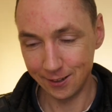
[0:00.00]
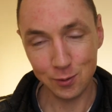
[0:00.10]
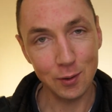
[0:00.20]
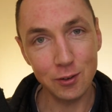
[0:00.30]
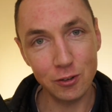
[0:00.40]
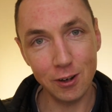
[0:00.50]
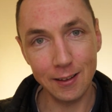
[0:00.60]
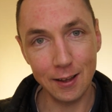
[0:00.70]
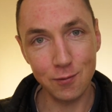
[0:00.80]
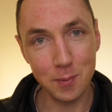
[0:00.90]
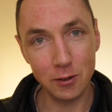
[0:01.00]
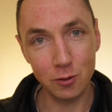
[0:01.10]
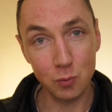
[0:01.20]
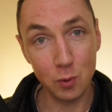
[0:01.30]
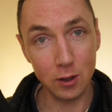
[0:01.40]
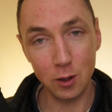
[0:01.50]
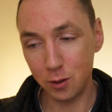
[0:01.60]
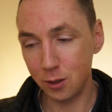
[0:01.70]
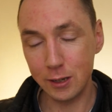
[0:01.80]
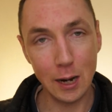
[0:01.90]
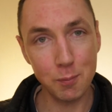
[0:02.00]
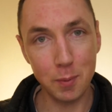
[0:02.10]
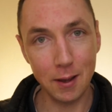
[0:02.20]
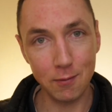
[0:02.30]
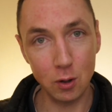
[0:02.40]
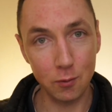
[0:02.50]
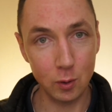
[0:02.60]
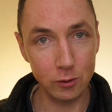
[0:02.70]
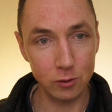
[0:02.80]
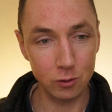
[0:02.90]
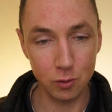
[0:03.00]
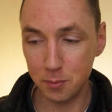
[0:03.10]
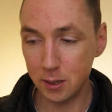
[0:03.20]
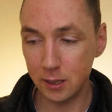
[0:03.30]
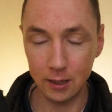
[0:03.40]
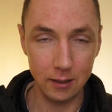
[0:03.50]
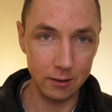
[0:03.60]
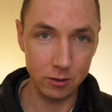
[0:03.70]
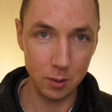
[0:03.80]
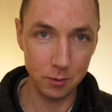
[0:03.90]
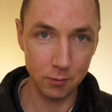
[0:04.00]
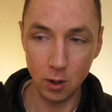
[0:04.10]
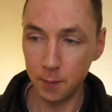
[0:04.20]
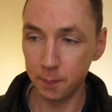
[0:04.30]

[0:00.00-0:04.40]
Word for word: So after sharing that information with you, you now probably have a lot of questions for me in terms of